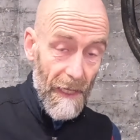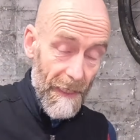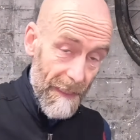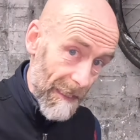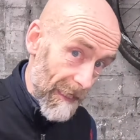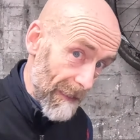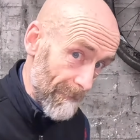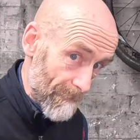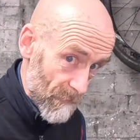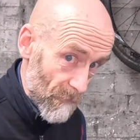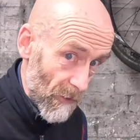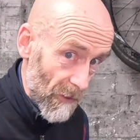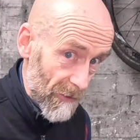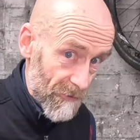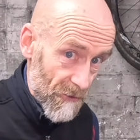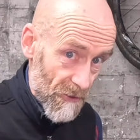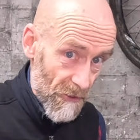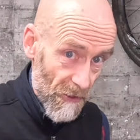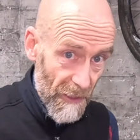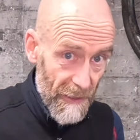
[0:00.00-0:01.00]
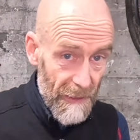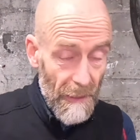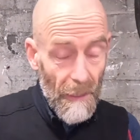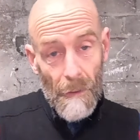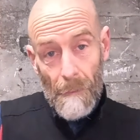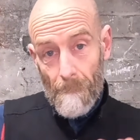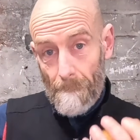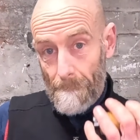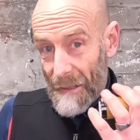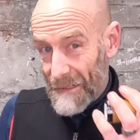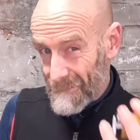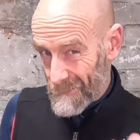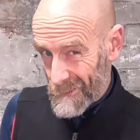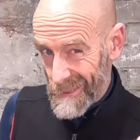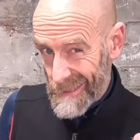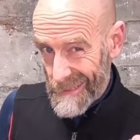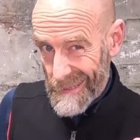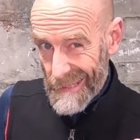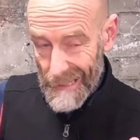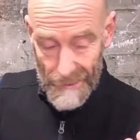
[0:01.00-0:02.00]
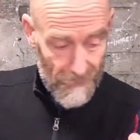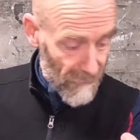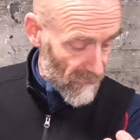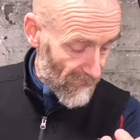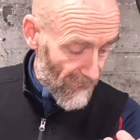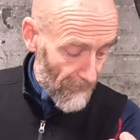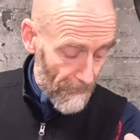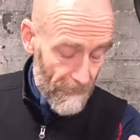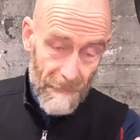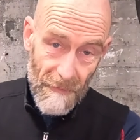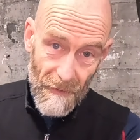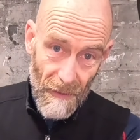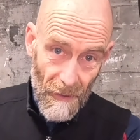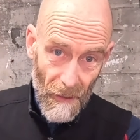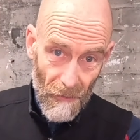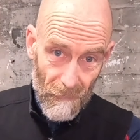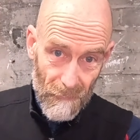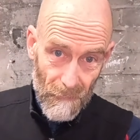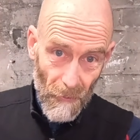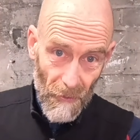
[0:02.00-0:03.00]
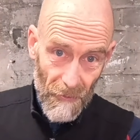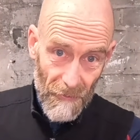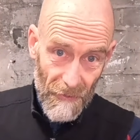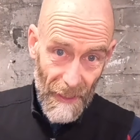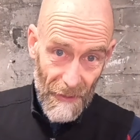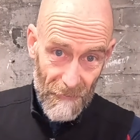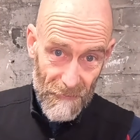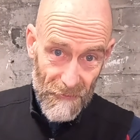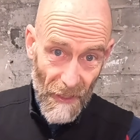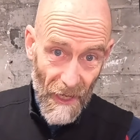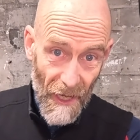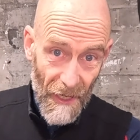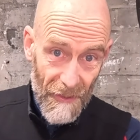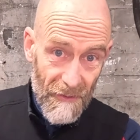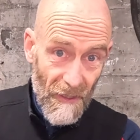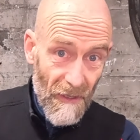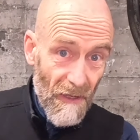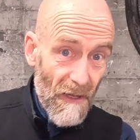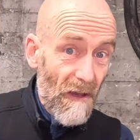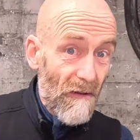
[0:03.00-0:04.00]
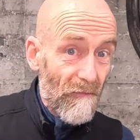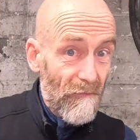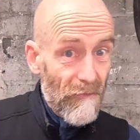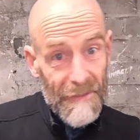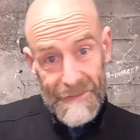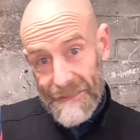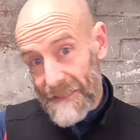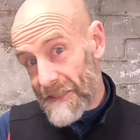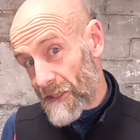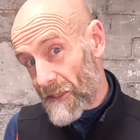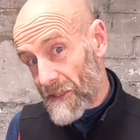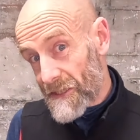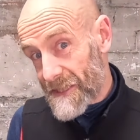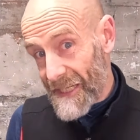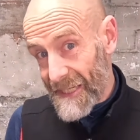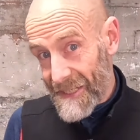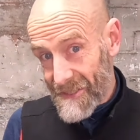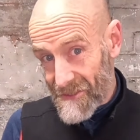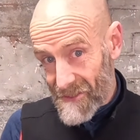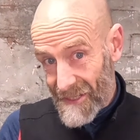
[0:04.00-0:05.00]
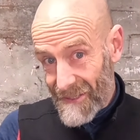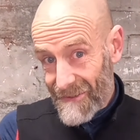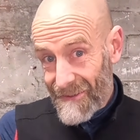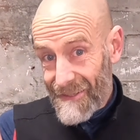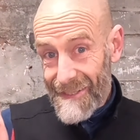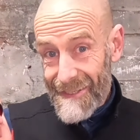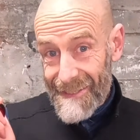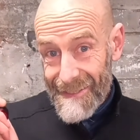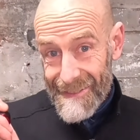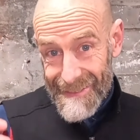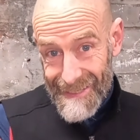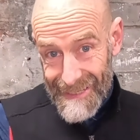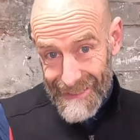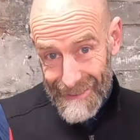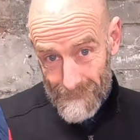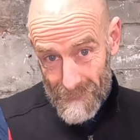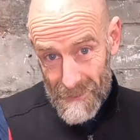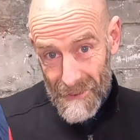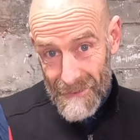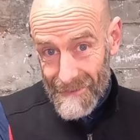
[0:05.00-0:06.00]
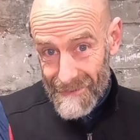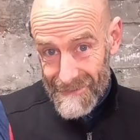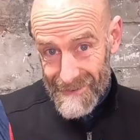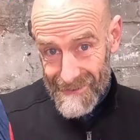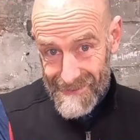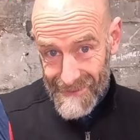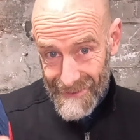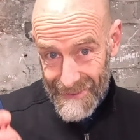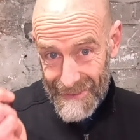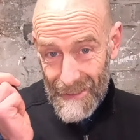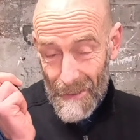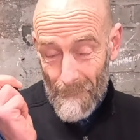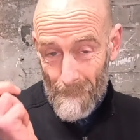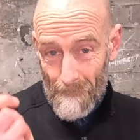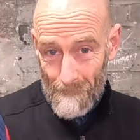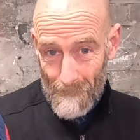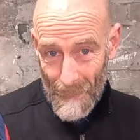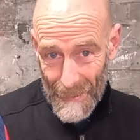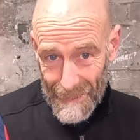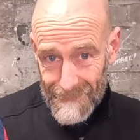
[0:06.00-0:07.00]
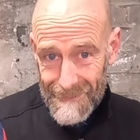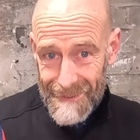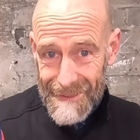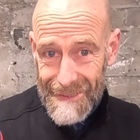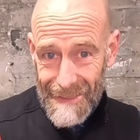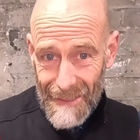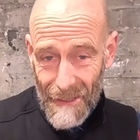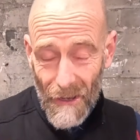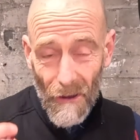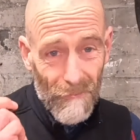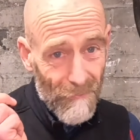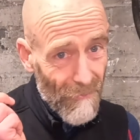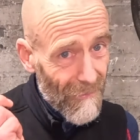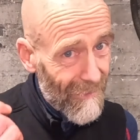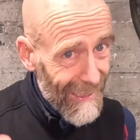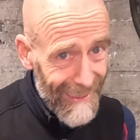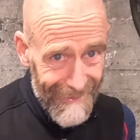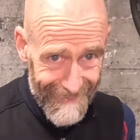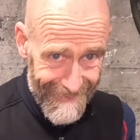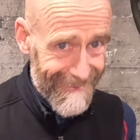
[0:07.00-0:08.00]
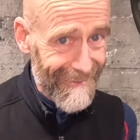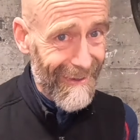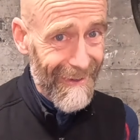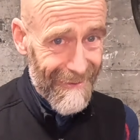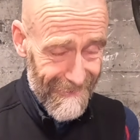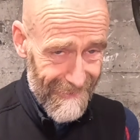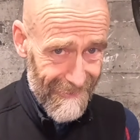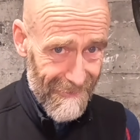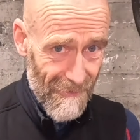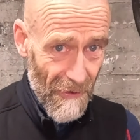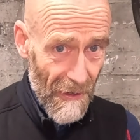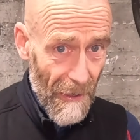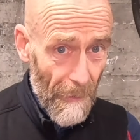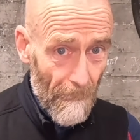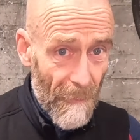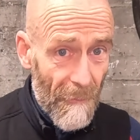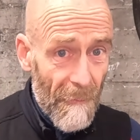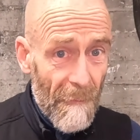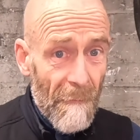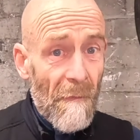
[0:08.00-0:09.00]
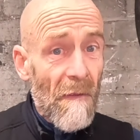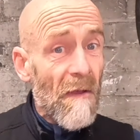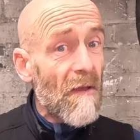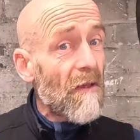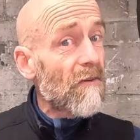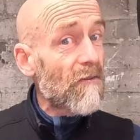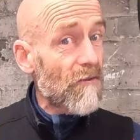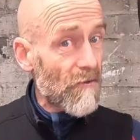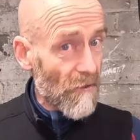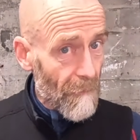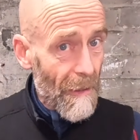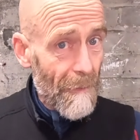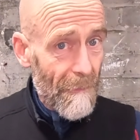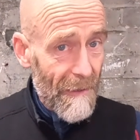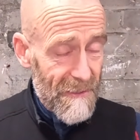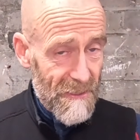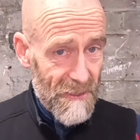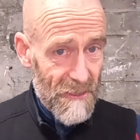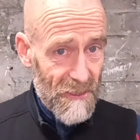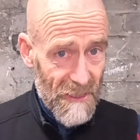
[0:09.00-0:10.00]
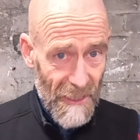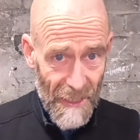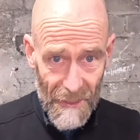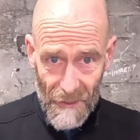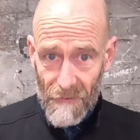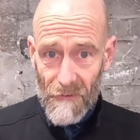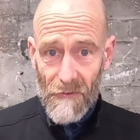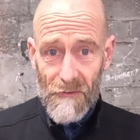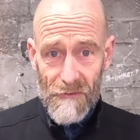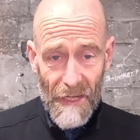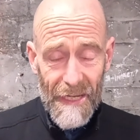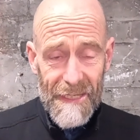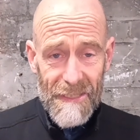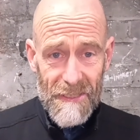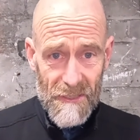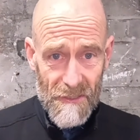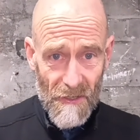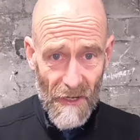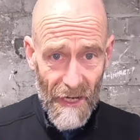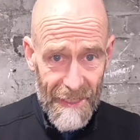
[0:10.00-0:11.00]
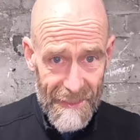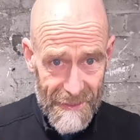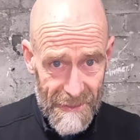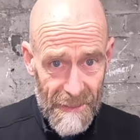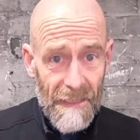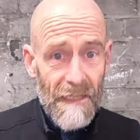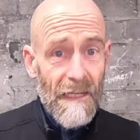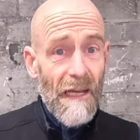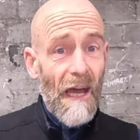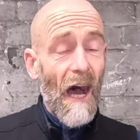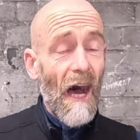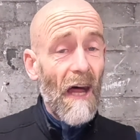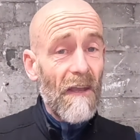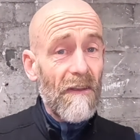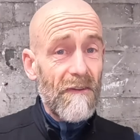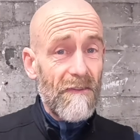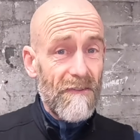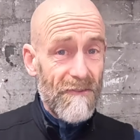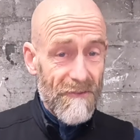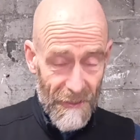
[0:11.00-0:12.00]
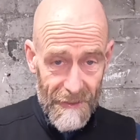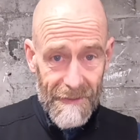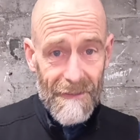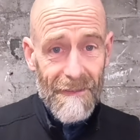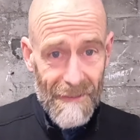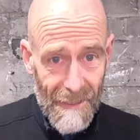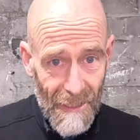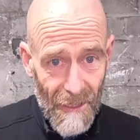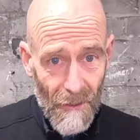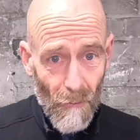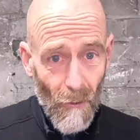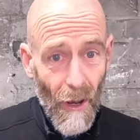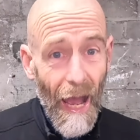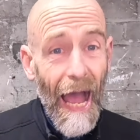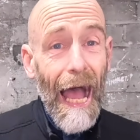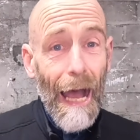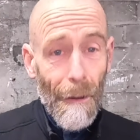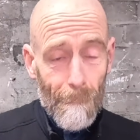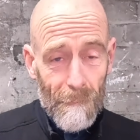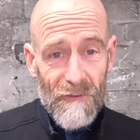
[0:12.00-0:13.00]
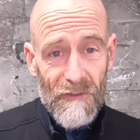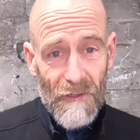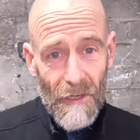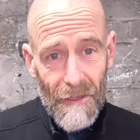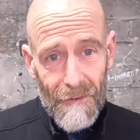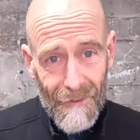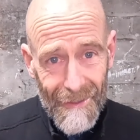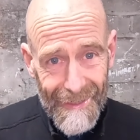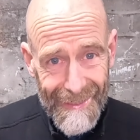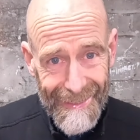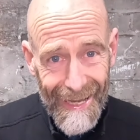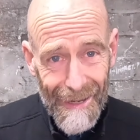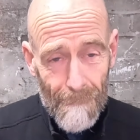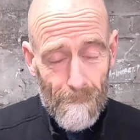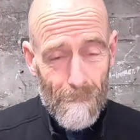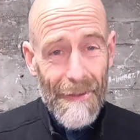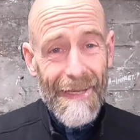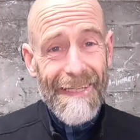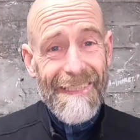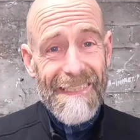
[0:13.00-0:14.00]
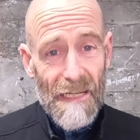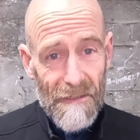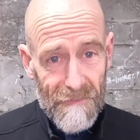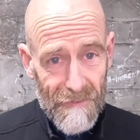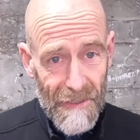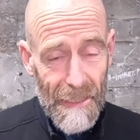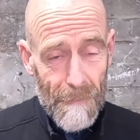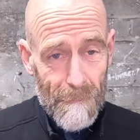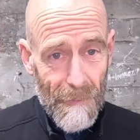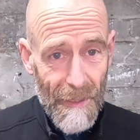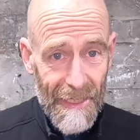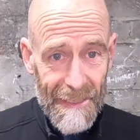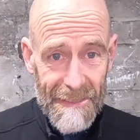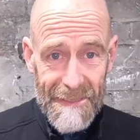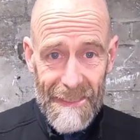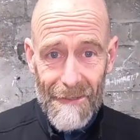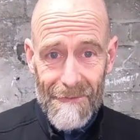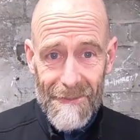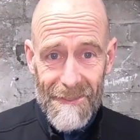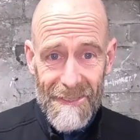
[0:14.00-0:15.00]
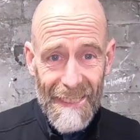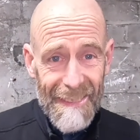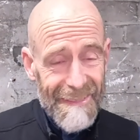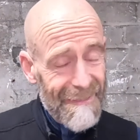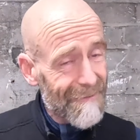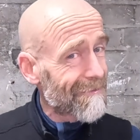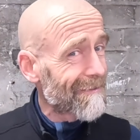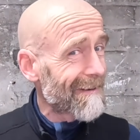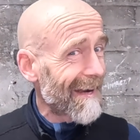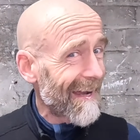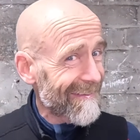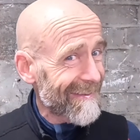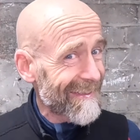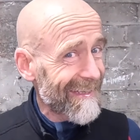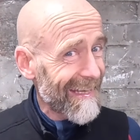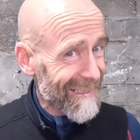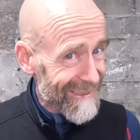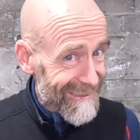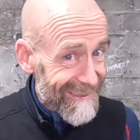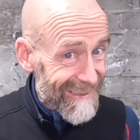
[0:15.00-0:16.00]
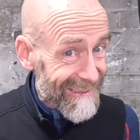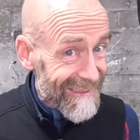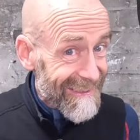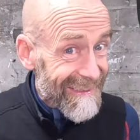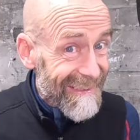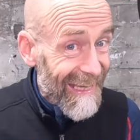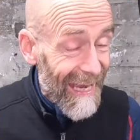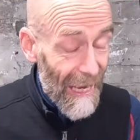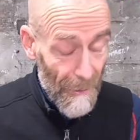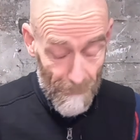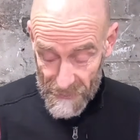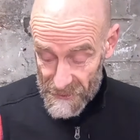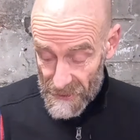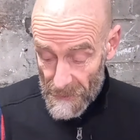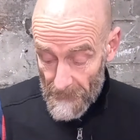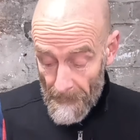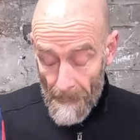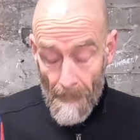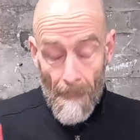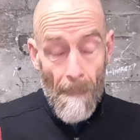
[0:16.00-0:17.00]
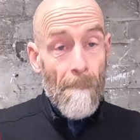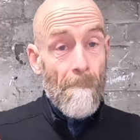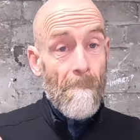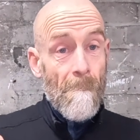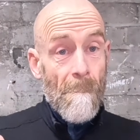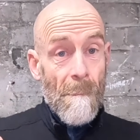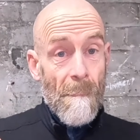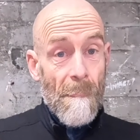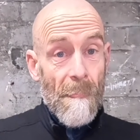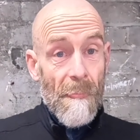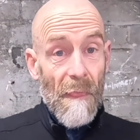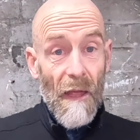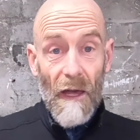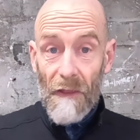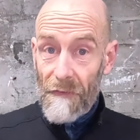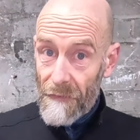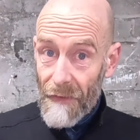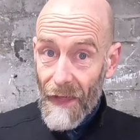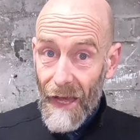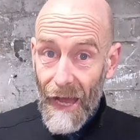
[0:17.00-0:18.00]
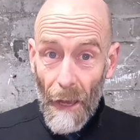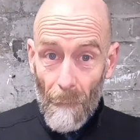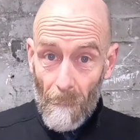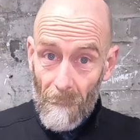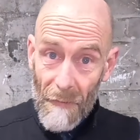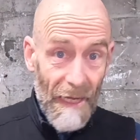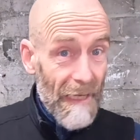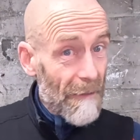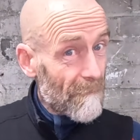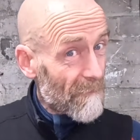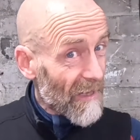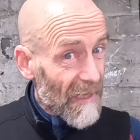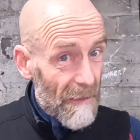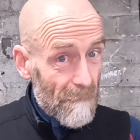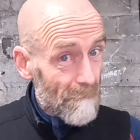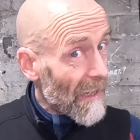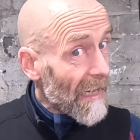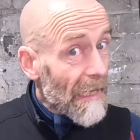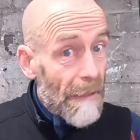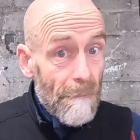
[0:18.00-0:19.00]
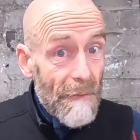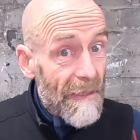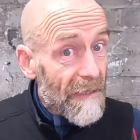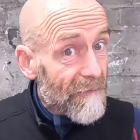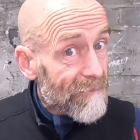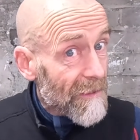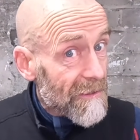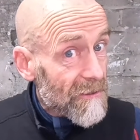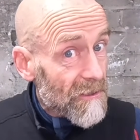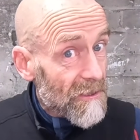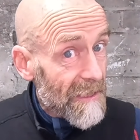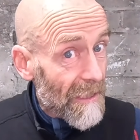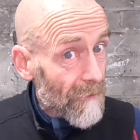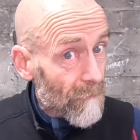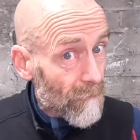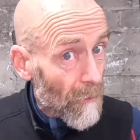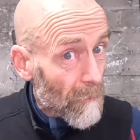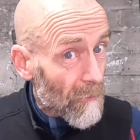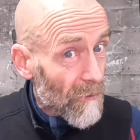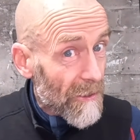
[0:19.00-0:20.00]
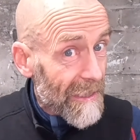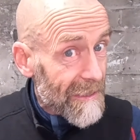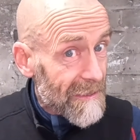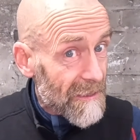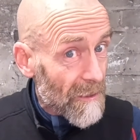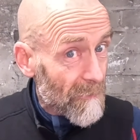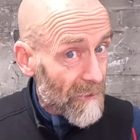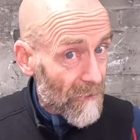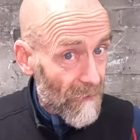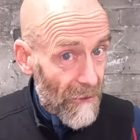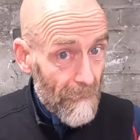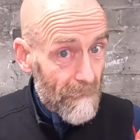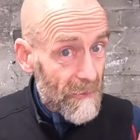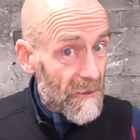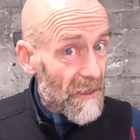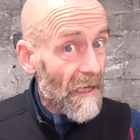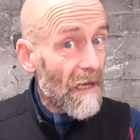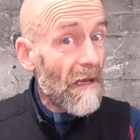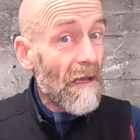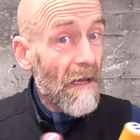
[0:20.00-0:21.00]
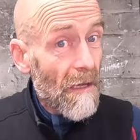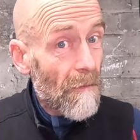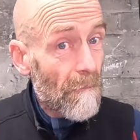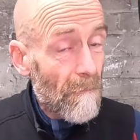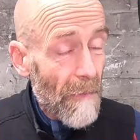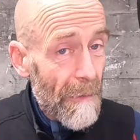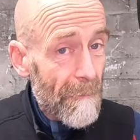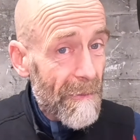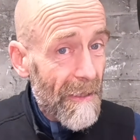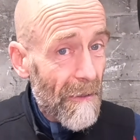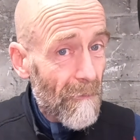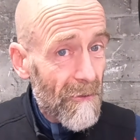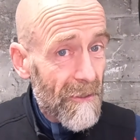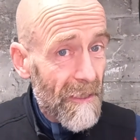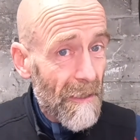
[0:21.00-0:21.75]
clipped one tree, bounced that grip off that side, flicked it to the other side of the trail, clipped the other tree, bounced it off that side of the grip, somehow managed to stay on, stayed straight, and didn't go absolutely base over apex down a set of rather nasty steps. And that, maybe if I just had rubbery ends on my grips, maybe I wouldn't